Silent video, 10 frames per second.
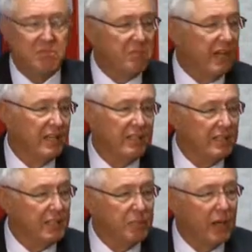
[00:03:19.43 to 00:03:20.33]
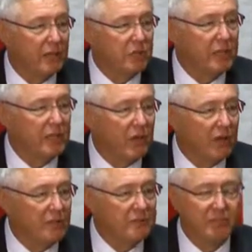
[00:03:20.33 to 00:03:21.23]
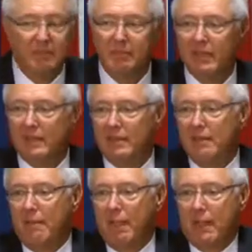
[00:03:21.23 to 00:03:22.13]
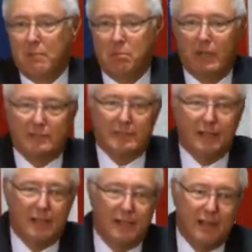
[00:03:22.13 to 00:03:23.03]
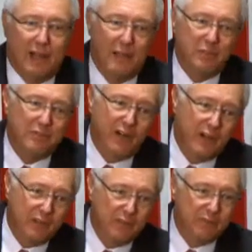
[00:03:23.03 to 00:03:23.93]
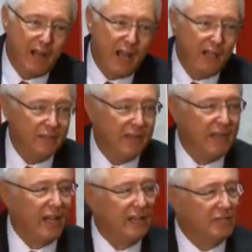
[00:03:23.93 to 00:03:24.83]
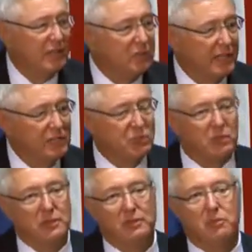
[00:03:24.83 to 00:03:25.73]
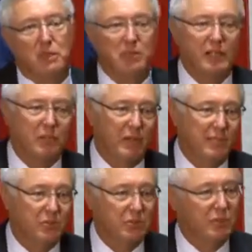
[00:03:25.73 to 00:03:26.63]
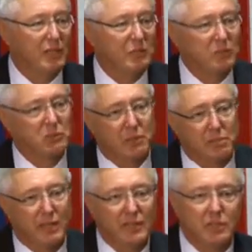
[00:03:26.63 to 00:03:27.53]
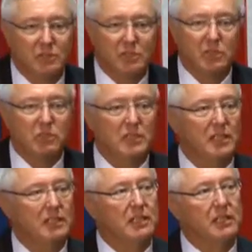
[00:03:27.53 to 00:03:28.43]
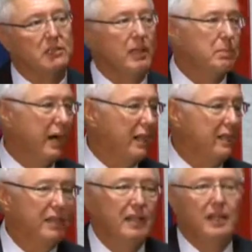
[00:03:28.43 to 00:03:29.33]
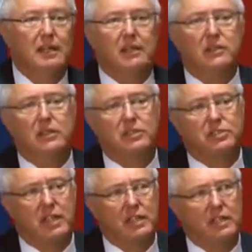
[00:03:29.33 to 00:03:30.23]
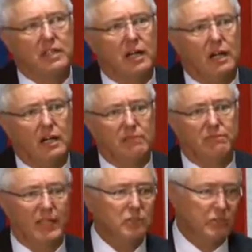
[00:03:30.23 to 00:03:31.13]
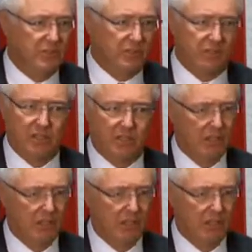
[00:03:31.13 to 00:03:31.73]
I didn't think that bothered me at all. But I'm a father of 5, and I have 8 grandchildren, and one of my grandchildren, my oldest one about 8 years ago, said, Grandpa, there's a veterans